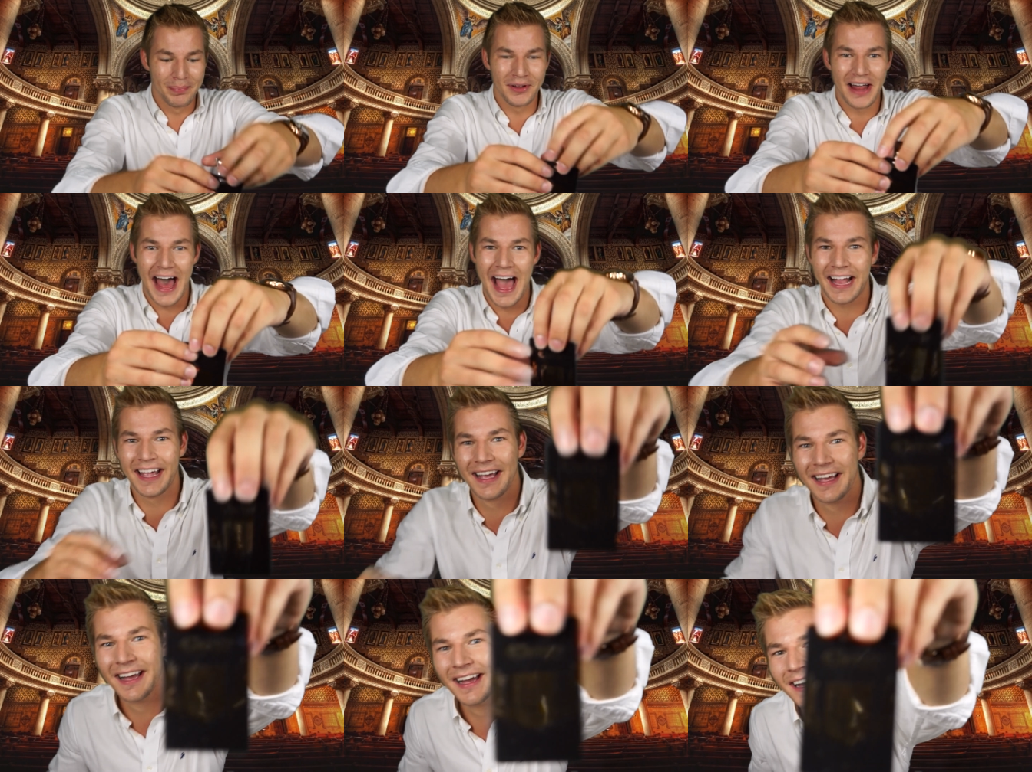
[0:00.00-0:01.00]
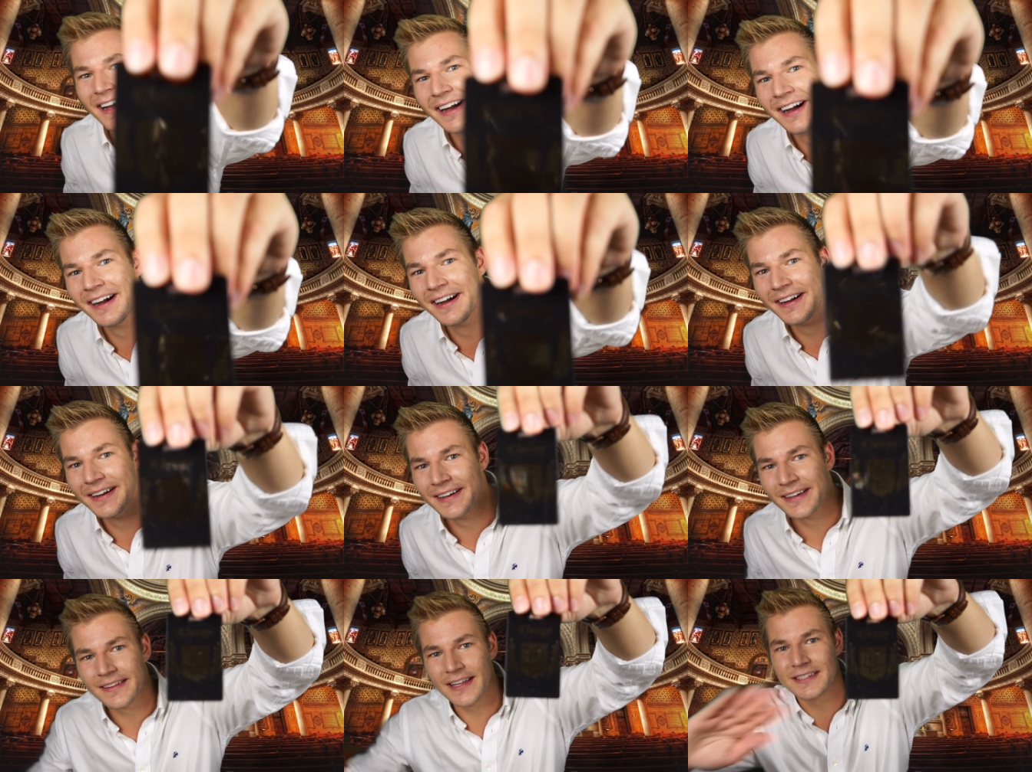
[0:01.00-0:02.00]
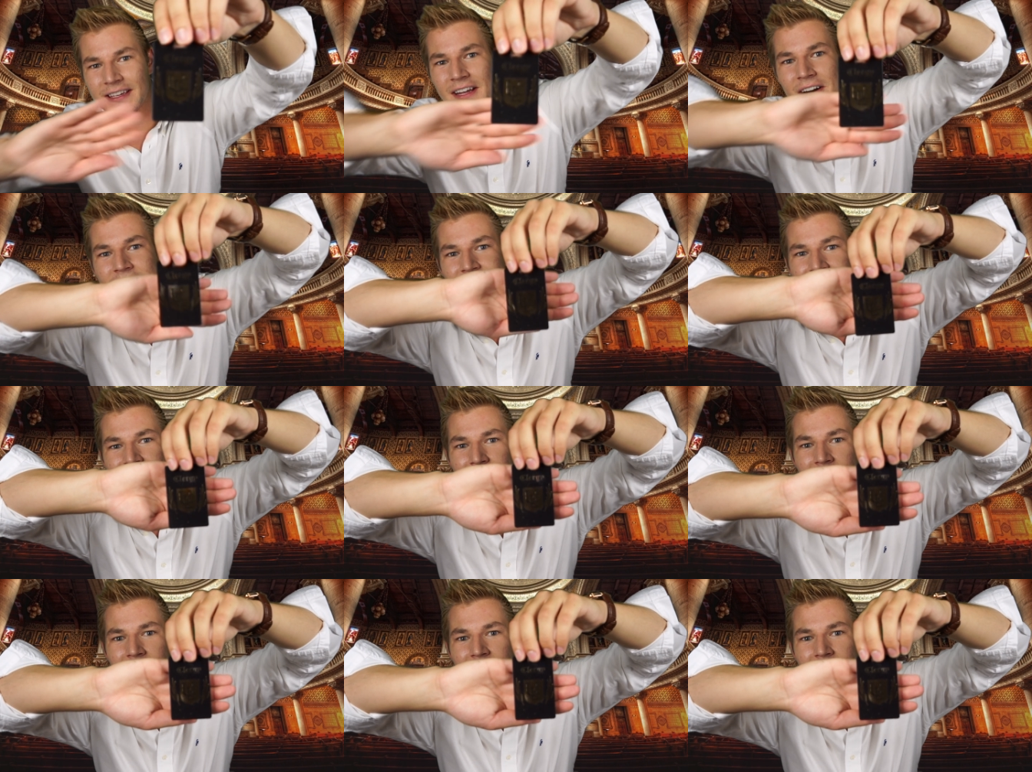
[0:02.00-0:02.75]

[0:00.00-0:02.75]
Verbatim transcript: black. It's kind of hard to show